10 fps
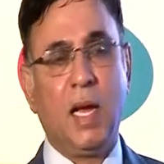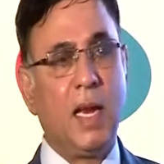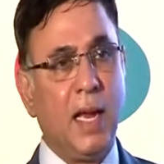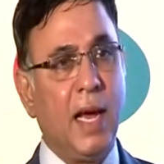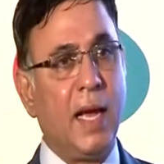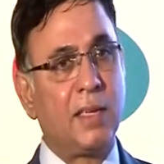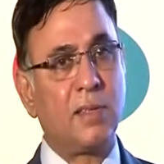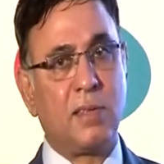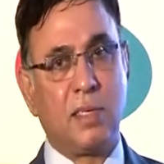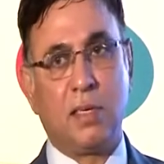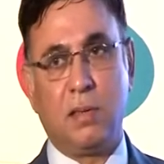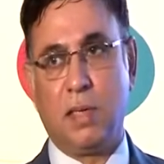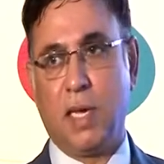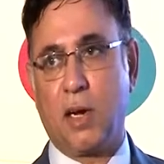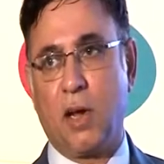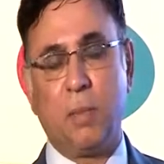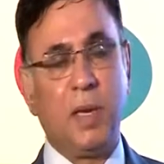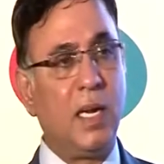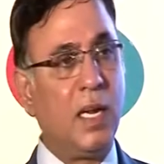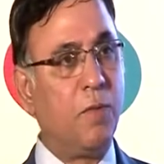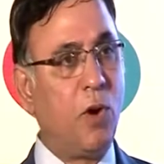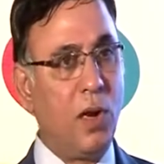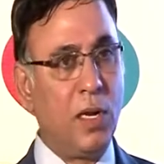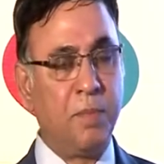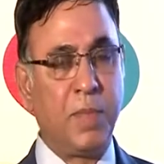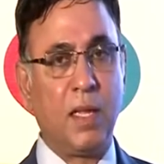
and as the economy evolved,